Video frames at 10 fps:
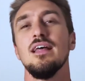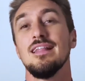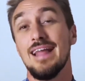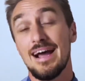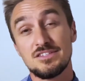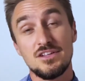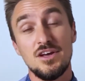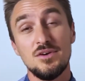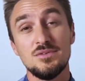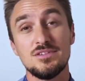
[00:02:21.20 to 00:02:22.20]

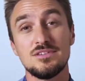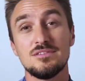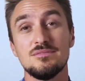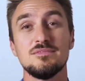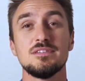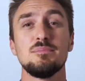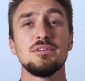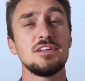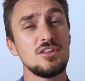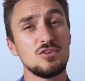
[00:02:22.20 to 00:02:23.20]
Lactulose, it's a
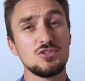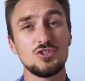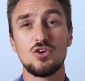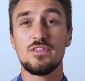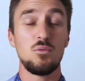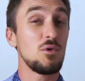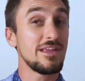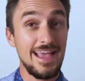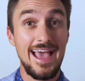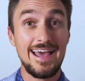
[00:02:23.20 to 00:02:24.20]
particular sugar that we
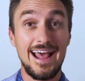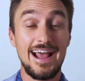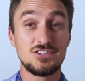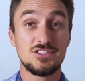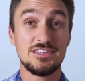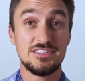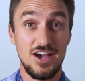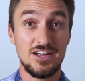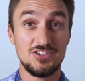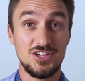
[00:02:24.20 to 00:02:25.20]
can't actually
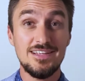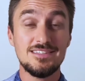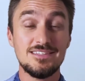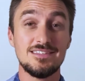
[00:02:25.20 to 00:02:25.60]
digest.